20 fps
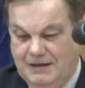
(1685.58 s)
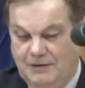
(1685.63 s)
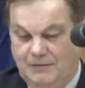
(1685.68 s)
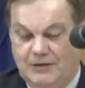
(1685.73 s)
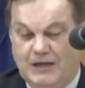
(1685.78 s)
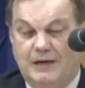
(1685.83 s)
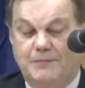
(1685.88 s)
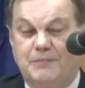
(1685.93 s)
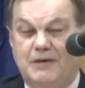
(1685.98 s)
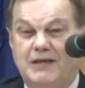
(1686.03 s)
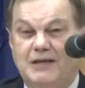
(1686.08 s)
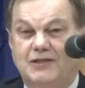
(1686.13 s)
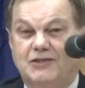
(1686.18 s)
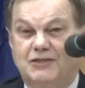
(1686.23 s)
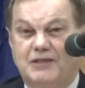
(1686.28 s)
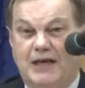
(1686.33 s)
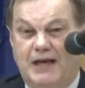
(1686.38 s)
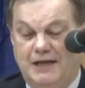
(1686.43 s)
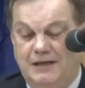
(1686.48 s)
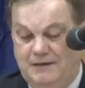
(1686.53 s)
That being
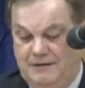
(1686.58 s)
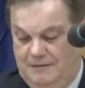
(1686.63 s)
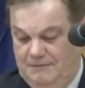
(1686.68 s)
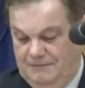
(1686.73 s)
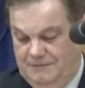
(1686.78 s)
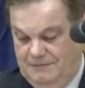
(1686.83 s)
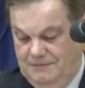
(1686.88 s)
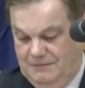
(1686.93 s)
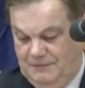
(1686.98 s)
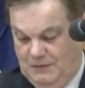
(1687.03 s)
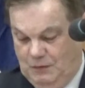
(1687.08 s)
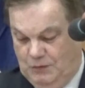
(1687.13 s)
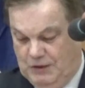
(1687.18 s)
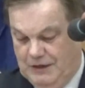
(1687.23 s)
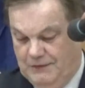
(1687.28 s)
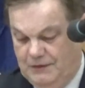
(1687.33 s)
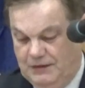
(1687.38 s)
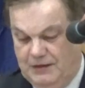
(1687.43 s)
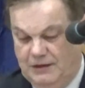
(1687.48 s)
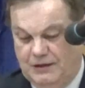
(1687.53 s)
said, we
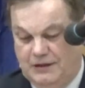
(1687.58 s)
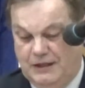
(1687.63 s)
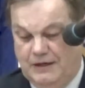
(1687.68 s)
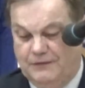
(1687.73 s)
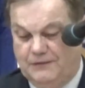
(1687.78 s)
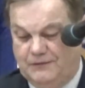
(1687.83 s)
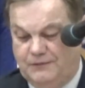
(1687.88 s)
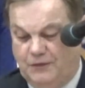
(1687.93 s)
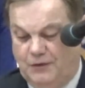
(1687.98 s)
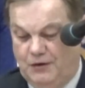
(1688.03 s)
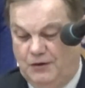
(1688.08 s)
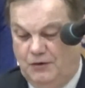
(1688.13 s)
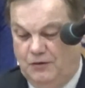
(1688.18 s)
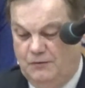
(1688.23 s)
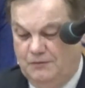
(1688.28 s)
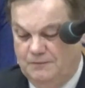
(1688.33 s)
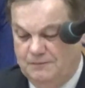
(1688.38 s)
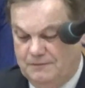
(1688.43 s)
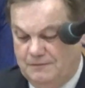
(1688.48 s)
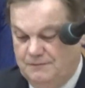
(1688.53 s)
have a little gift for you.